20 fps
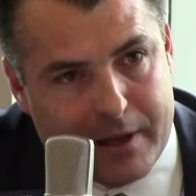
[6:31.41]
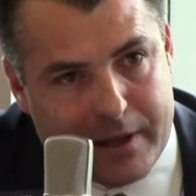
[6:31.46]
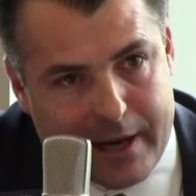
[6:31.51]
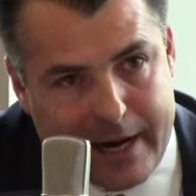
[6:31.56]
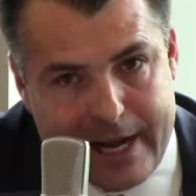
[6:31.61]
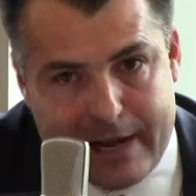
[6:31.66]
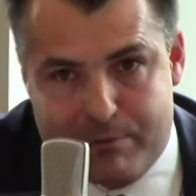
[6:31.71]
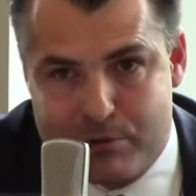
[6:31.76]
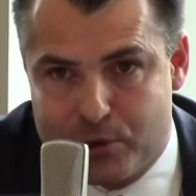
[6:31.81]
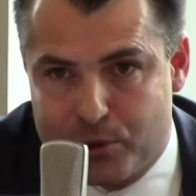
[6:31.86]

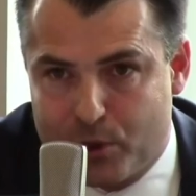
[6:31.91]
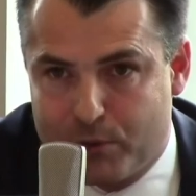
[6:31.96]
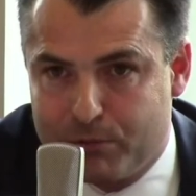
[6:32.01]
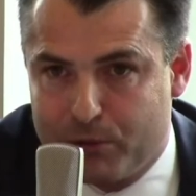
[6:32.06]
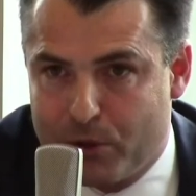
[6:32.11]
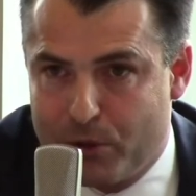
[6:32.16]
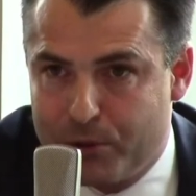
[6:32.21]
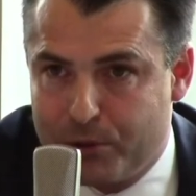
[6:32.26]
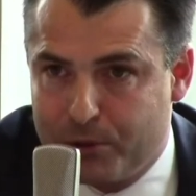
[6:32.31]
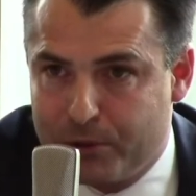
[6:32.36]
I have served
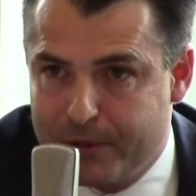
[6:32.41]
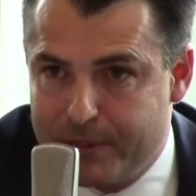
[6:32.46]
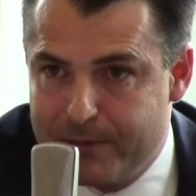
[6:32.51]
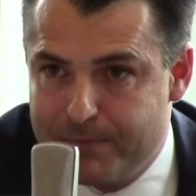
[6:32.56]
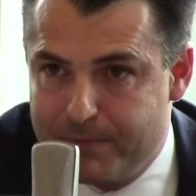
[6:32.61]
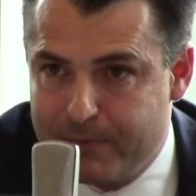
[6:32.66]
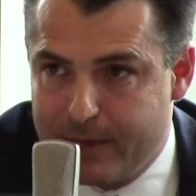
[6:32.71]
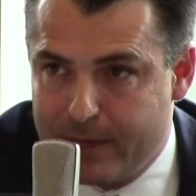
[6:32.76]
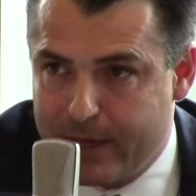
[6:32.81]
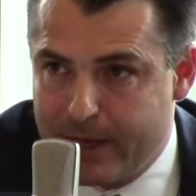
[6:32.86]
locally,
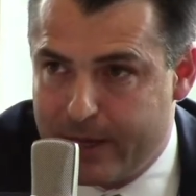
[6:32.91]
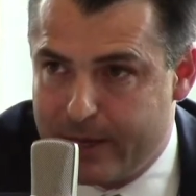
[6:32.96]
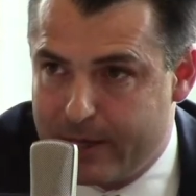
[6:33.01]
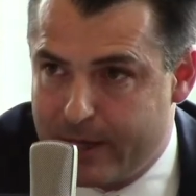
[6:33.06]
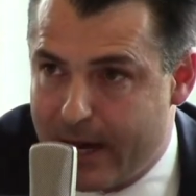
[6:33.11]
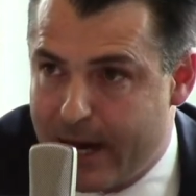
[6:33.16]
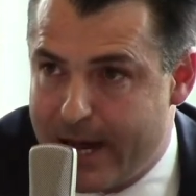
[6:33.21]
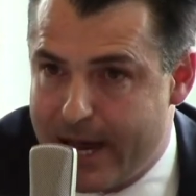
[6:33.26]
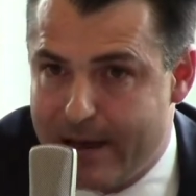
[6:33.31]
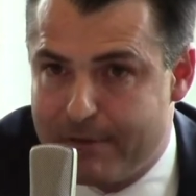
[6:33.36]

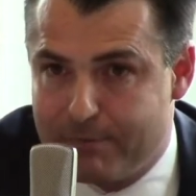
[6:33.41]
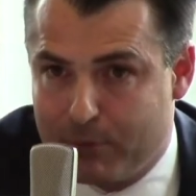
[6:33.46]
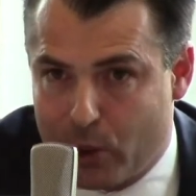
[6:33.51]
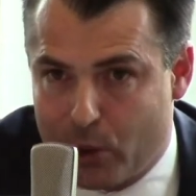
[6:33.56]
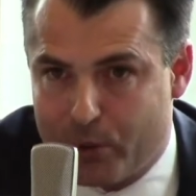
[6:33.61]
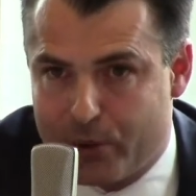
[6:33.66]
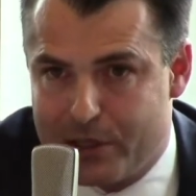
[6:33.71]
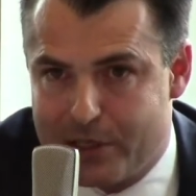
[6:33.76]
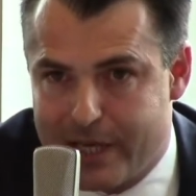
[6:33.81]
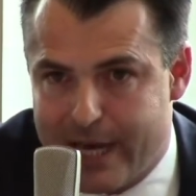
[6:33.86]
and I have
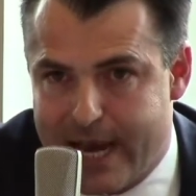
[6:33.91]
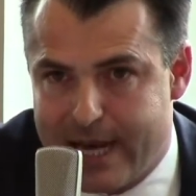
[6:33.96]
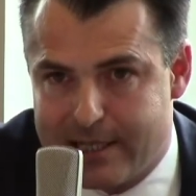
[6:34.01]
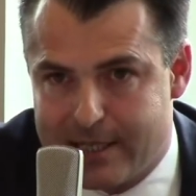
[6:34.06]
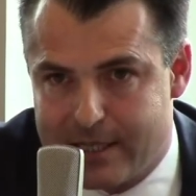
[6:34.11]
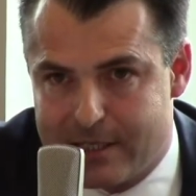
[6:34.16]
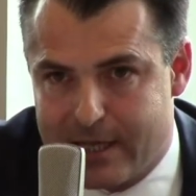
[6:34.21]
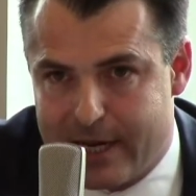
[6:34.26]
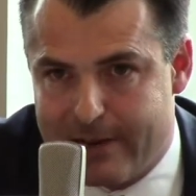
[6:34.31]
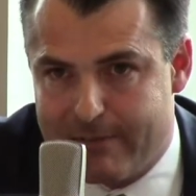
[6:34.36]
lowered
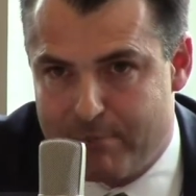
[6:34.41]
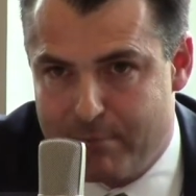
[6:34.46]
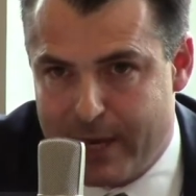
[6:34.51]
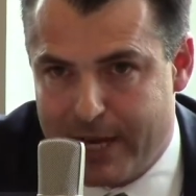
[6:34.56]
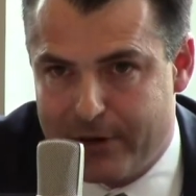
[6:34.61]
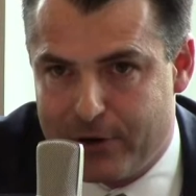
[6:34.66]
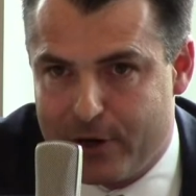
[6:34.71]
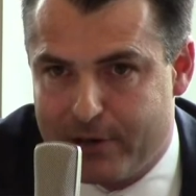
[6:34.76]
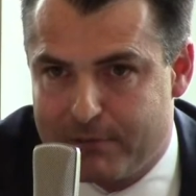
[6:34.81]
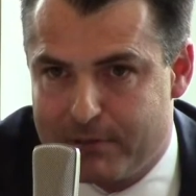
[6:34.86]
taxes, I have
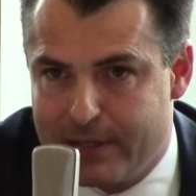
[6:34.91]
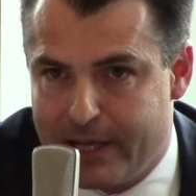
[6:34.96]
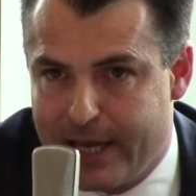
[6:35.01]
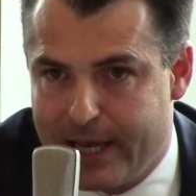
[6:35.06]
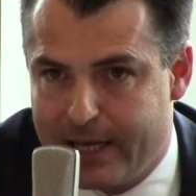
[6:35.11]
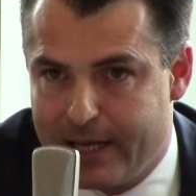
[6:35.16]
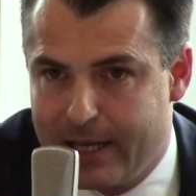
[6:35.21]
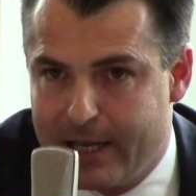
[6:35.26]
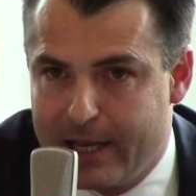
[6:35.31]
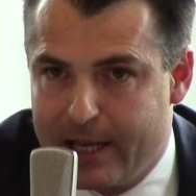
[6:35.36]
paid off
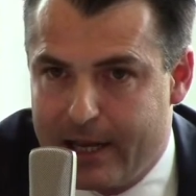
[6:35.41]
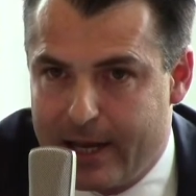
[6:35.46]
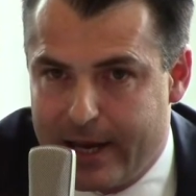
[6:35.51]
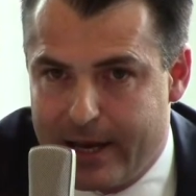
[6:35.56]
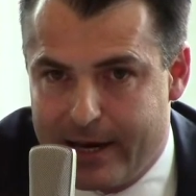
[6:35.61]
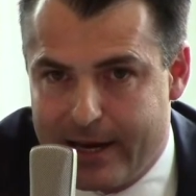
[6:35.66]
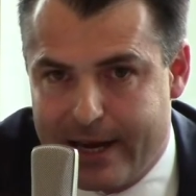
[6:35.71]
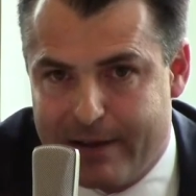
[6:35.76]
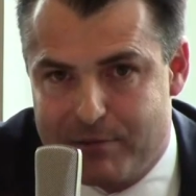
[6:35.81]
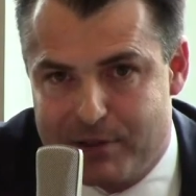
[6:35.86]
debt,
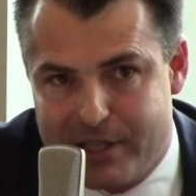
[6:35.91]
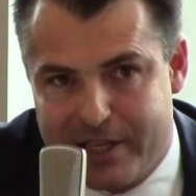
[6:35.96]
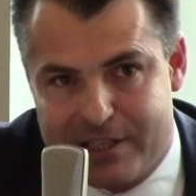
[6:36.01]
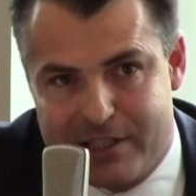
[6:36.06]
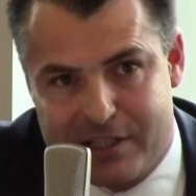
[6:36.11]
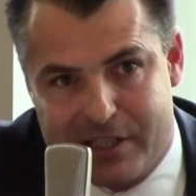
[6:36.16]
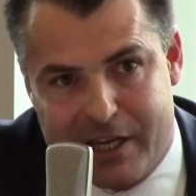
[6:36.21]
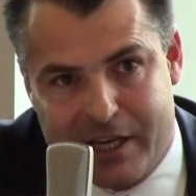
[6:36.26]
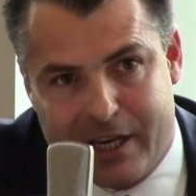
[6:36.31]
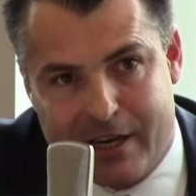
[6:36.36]
and I have set
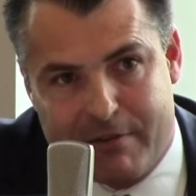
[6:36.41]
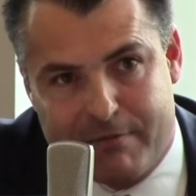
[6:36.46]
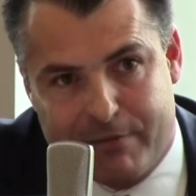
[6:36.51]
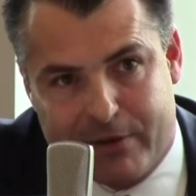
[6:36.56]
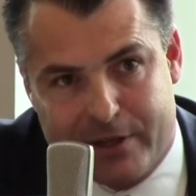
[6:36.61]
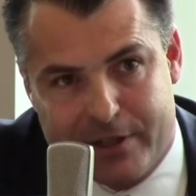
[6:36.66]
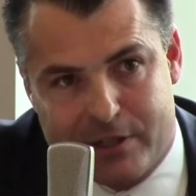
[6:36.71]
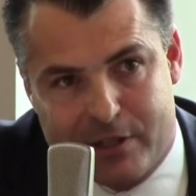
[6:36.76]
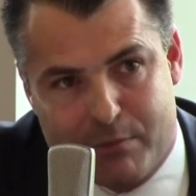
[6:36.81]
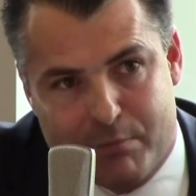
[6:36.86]
sinking
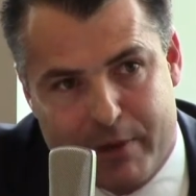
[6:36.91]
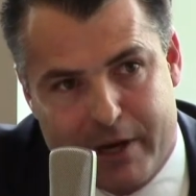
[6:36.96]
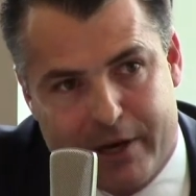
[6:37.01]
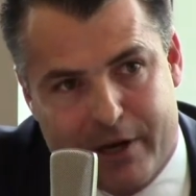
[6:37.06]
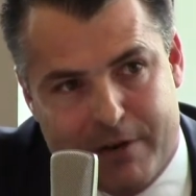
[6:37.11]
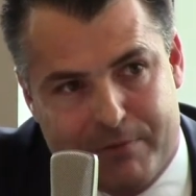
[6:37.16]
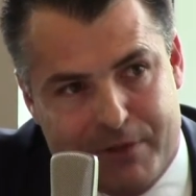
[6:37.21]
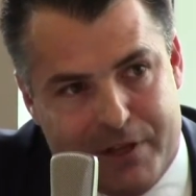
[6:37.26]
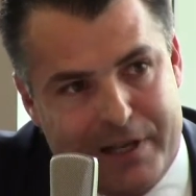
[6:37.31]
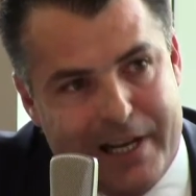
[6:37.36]
funds to pay
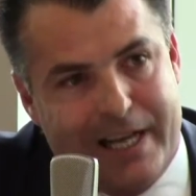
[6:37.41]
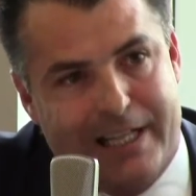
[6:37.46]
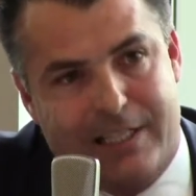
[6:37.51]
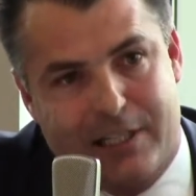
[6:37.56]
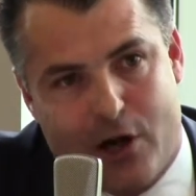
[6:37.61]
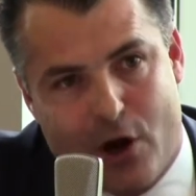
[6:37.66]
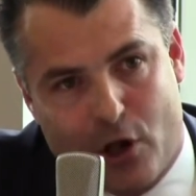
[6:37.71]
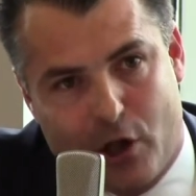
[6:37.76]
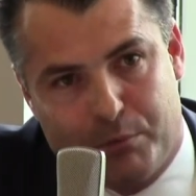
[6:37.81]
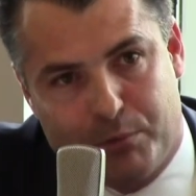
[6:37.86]
off the next
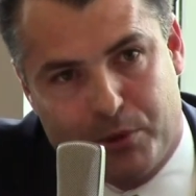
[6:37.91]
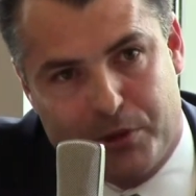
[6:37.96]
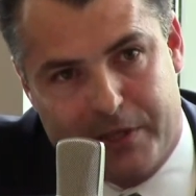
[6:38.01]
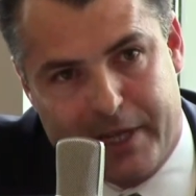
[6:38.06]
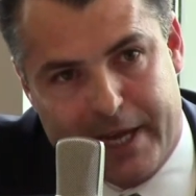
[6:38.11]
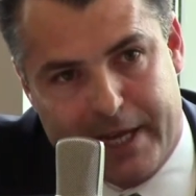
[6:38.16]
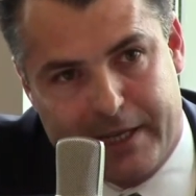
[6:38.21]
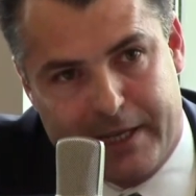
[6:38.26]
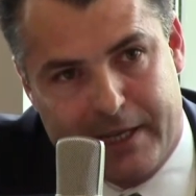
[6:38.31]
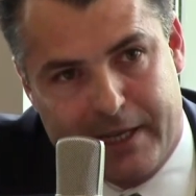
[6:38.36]
column of
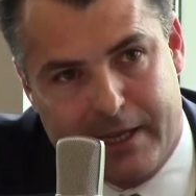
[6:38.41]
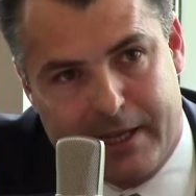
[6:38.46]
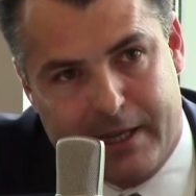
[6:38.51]
debt.